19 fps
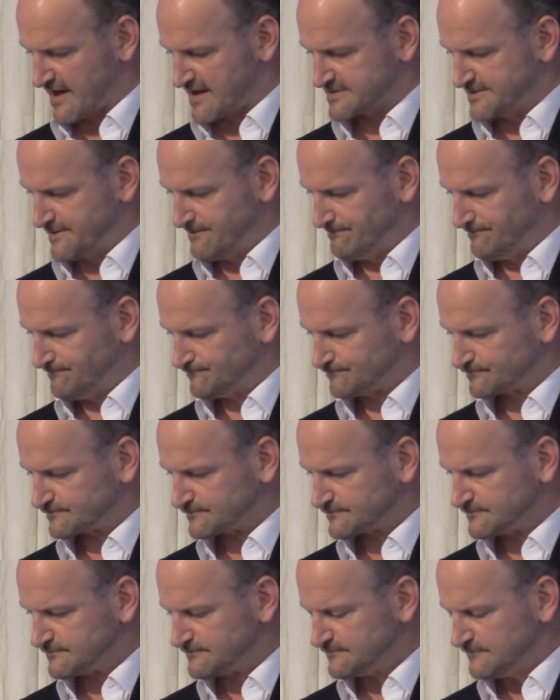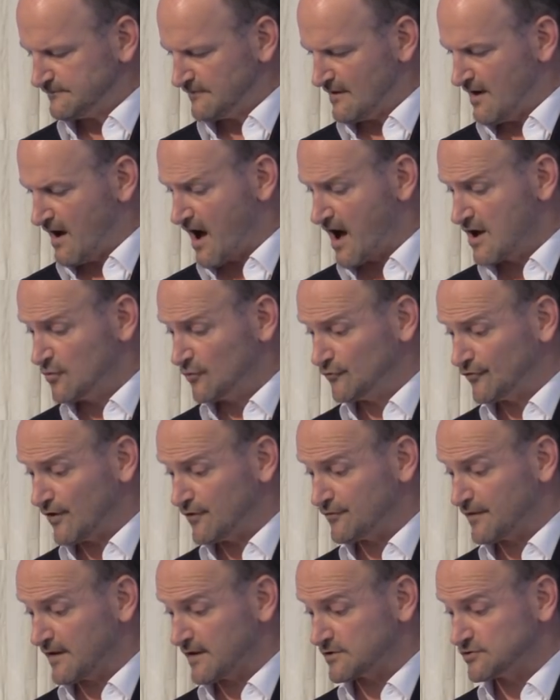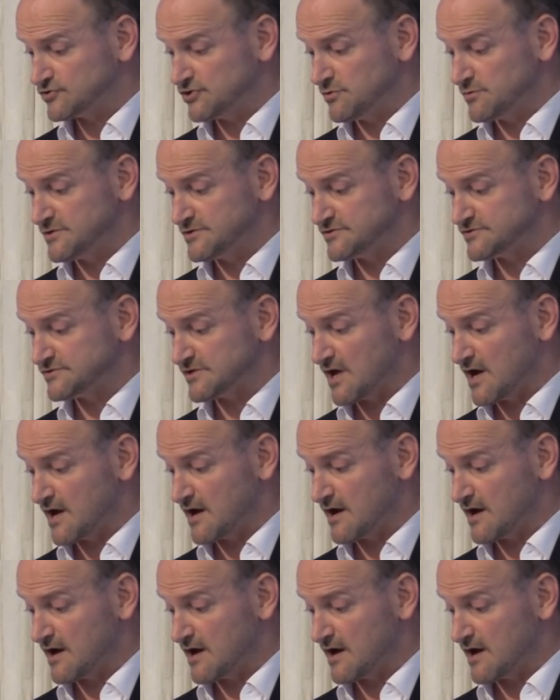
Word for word: that. I also think she was